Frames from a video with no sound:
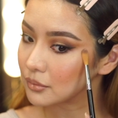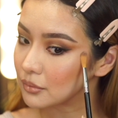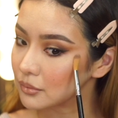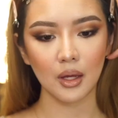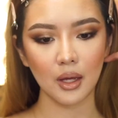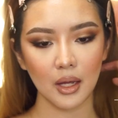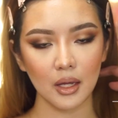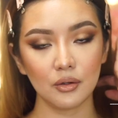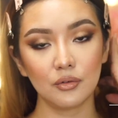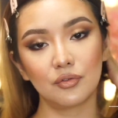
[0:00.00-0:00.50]

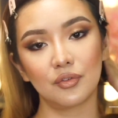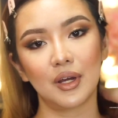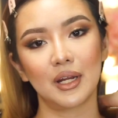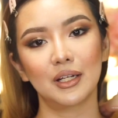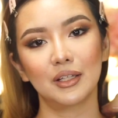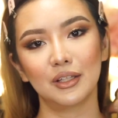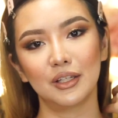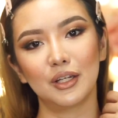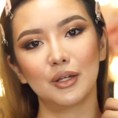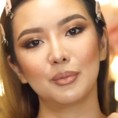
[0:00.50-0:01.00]
And
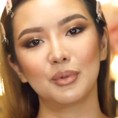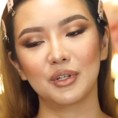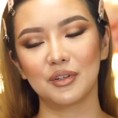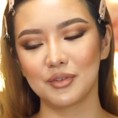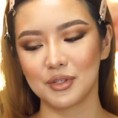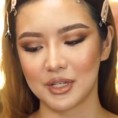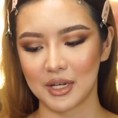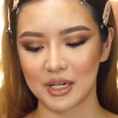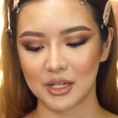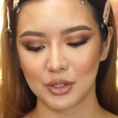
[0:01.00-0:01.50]
finally, a bit
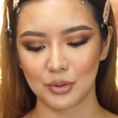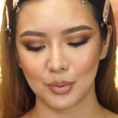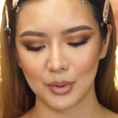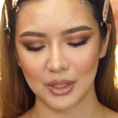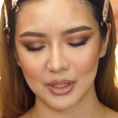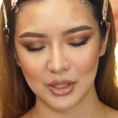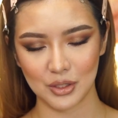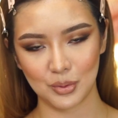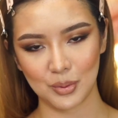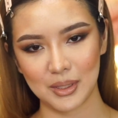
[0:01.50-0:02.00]
of setting
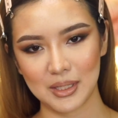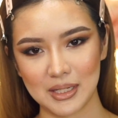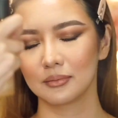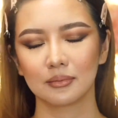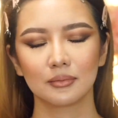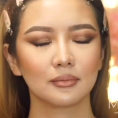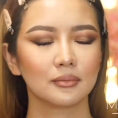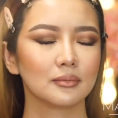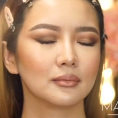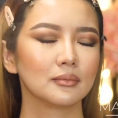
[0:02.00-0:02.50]
spray. This one
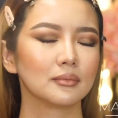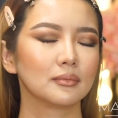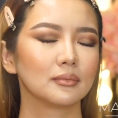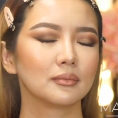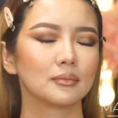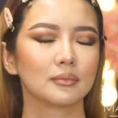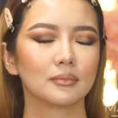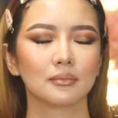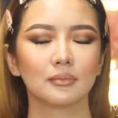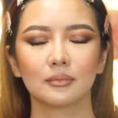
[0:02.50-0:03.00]
is the MAC
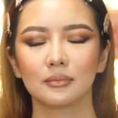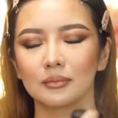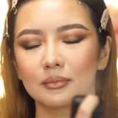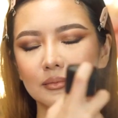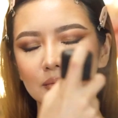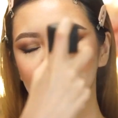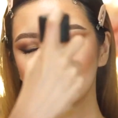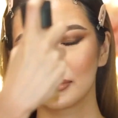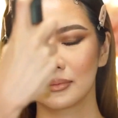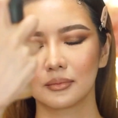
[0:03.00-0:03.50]
Fix
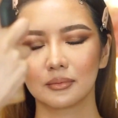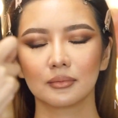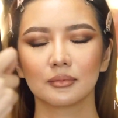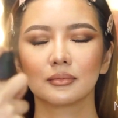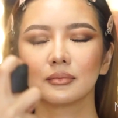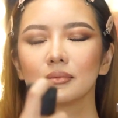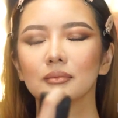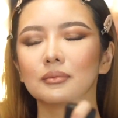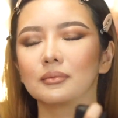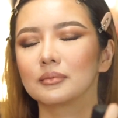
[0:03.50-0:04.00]
Plus
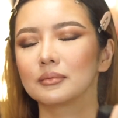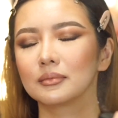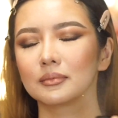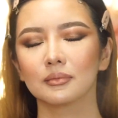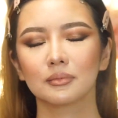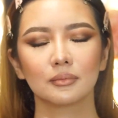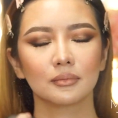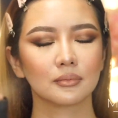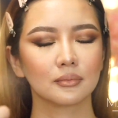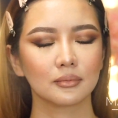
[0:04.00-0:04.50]
in
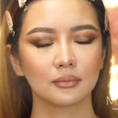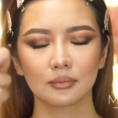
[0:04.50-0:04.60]
Coconut.